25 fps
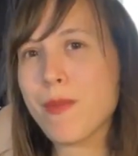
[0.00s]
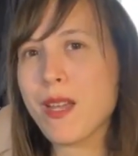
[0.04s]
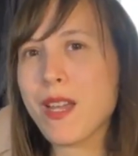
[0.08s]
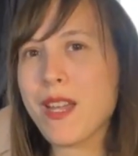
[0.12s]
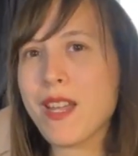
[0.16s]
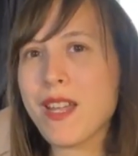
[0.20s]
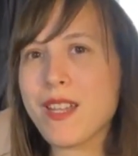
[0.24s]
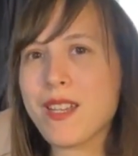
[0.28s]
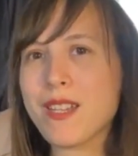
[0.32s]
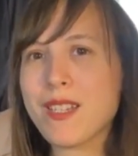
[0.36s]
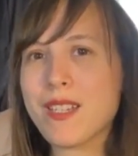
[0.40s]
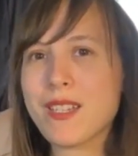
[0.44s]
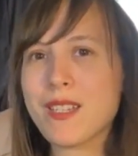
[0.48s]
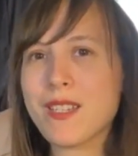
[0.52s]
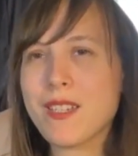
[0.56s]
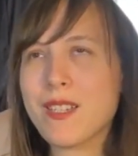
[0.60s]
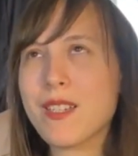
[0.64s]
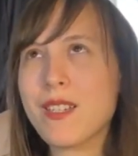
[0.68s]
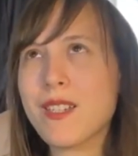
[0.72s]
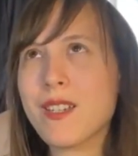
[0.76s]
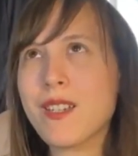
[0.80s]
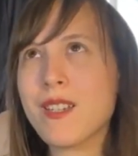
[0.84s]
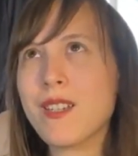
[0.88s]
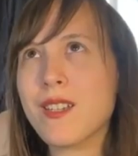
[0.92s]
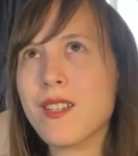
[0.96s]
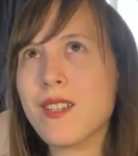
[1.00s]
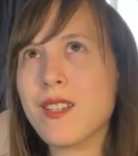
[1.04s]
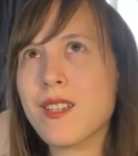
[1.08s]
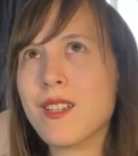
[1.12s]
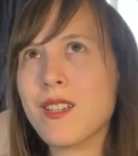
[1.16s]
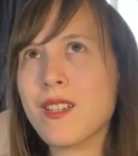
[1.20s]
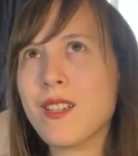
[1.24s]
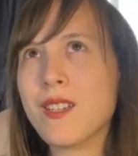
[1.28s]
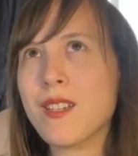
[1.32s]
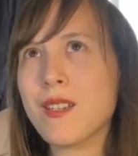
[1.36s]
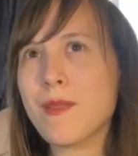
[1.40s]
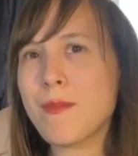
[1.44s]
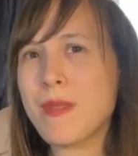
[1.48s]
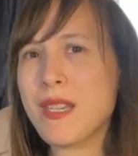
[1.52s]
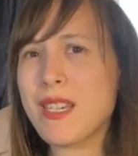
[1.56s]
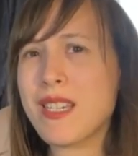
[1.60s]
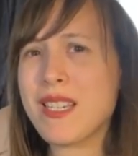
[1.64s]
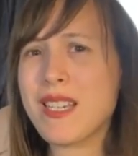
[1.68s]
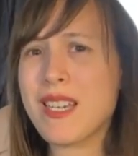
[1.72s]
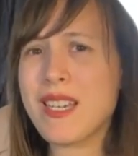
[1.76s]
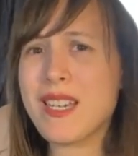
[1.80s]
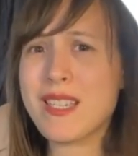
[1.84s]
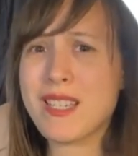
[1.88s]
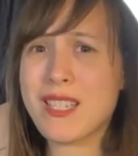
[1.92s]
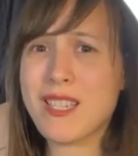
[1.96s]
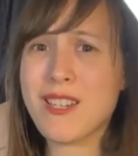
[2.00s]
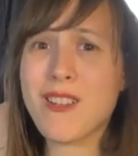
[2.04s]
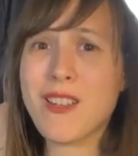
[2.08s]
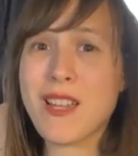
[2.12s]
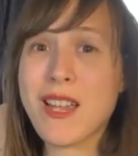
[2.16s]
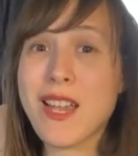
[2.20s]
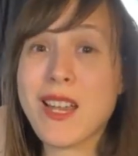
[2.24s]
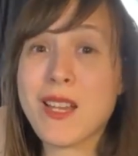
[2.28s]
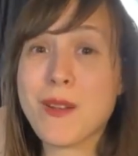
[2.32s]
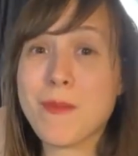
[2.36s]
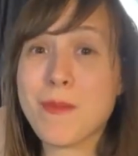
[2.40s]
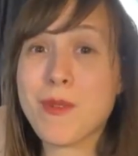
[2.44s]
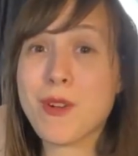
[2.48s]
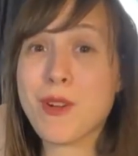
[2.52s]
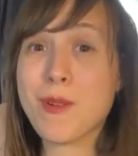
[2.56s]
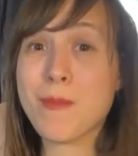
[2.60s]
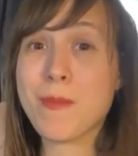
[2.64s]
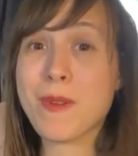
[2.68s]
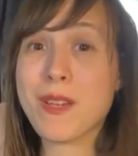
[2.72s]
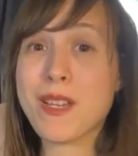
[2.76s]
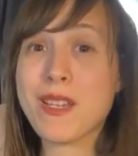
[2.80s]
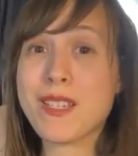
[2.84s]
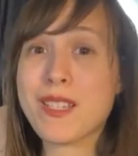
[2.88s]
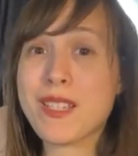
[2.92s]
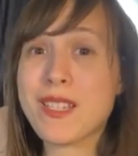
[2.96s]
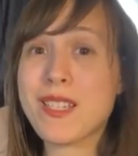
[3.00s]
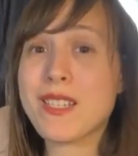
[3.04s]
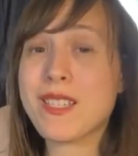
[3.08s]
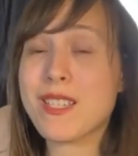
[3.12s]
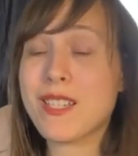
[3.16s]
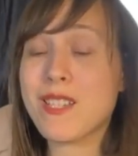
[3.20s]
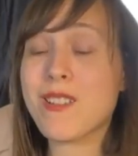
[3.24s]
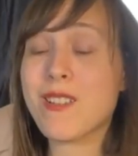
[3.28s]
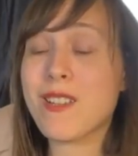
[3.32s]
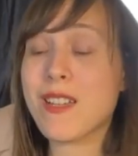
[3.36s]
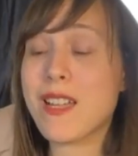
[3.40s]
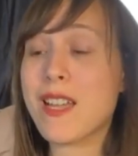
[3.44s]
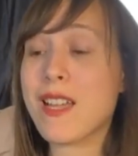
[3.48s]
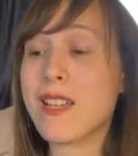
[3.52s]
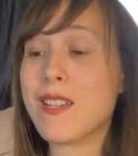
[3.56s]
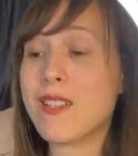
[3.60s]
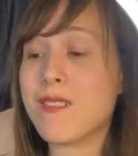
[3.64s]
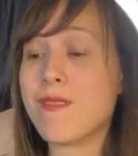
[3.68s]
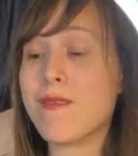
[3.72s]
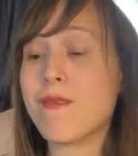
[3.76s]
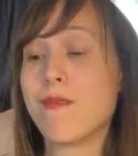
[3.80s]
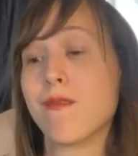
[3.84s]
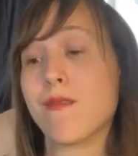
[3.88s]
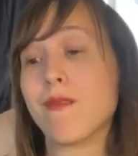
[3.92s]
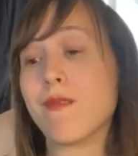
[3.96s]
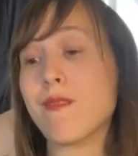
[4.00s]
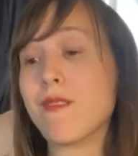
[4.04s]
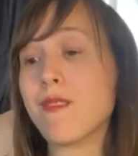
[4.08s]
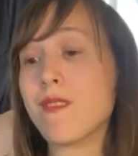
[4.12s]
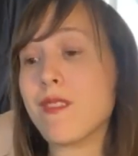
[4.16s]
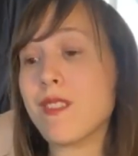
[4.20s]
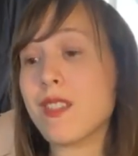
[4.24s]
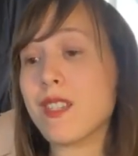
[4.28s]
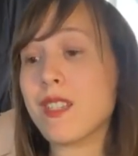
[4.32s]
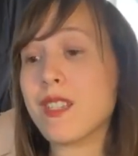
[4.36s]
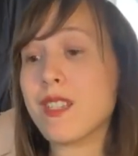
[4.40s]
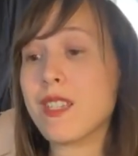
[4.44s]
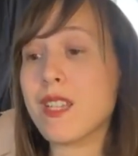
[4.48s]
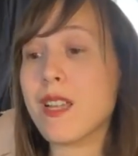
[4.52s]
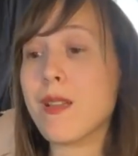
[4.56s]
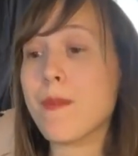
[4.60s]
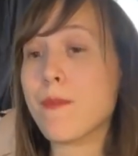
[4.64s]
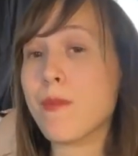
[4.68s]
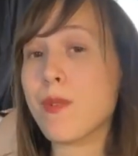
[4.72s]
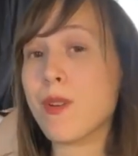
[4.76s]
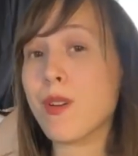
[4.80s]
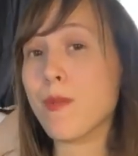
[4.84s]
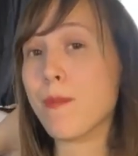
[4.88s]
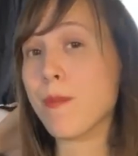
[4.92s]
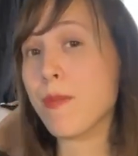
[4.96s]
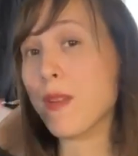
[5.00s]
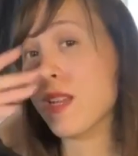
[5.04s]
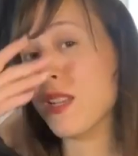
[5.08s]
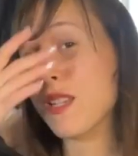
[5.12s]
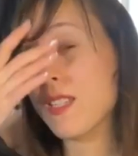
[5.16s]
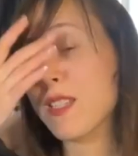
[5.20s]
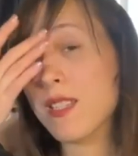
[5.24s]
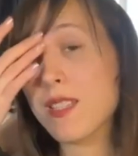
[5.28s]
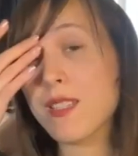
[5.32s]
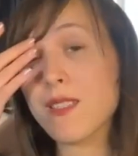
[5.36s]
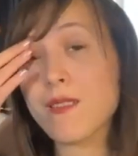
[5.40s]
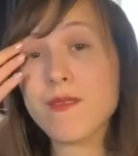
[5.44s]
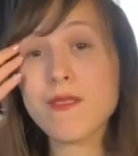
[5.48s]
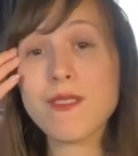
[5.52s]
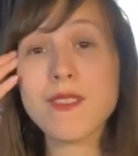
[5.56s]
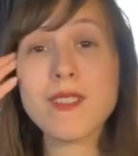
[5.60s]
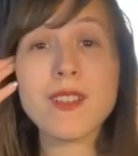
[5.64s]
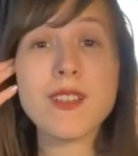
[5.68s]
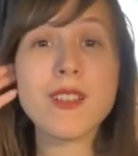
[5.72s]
but he still had a purpose. He still had some purpose,